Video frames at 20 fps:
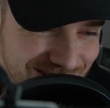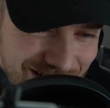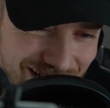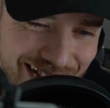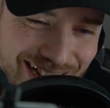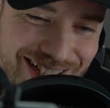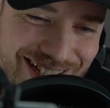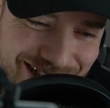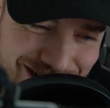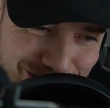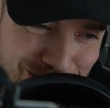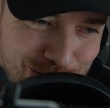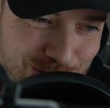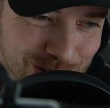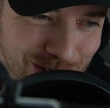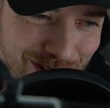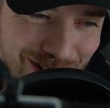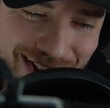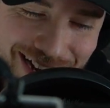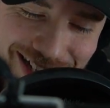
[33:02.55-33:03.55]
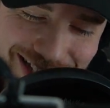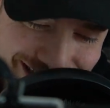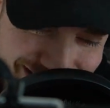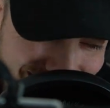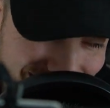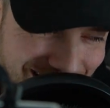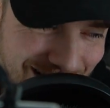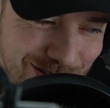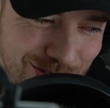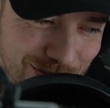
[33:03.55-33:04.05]
So I can get you there. I can
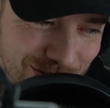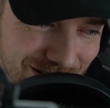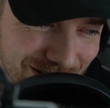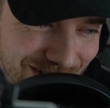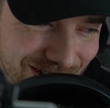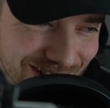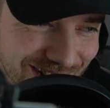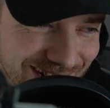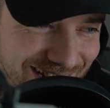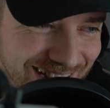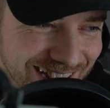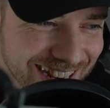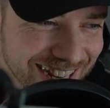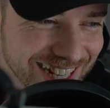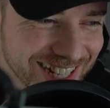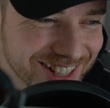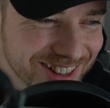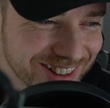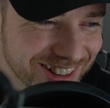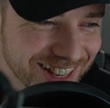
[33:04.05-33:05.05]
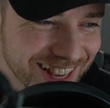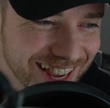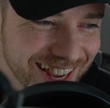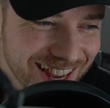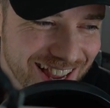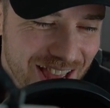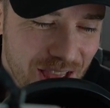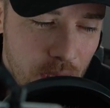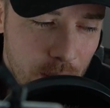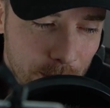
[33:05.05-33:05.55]
take you there, okay?
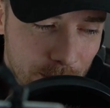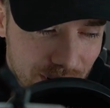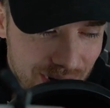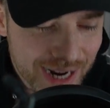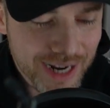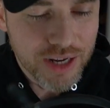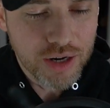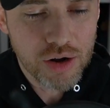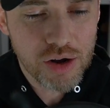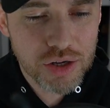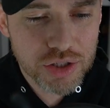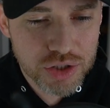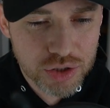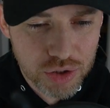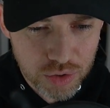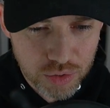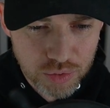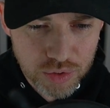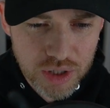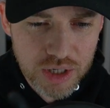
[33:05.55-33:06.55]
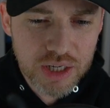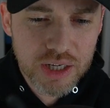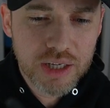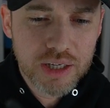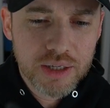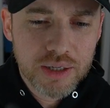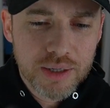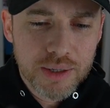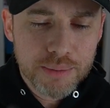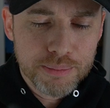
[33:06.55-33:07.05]
But I can also
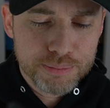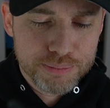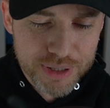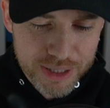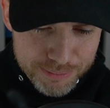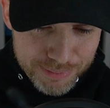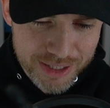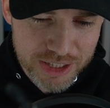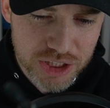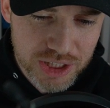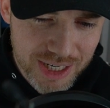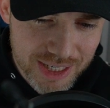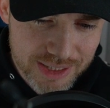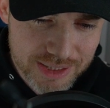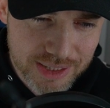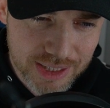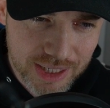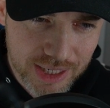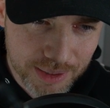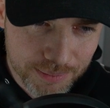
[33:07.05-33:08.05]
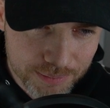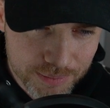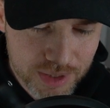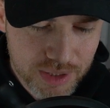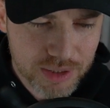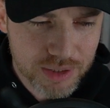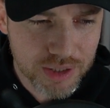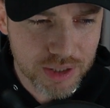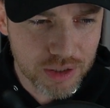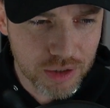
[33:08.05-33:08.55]
pick my chest up,
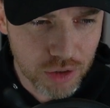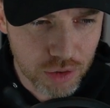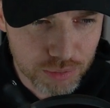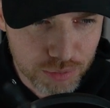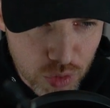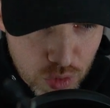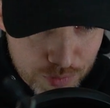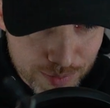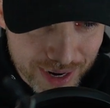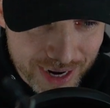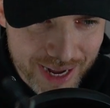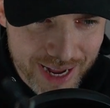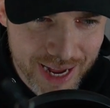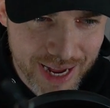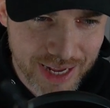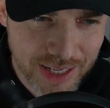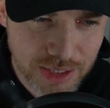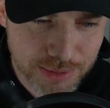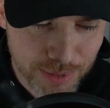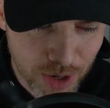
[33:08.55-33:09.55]
you know, move my hands,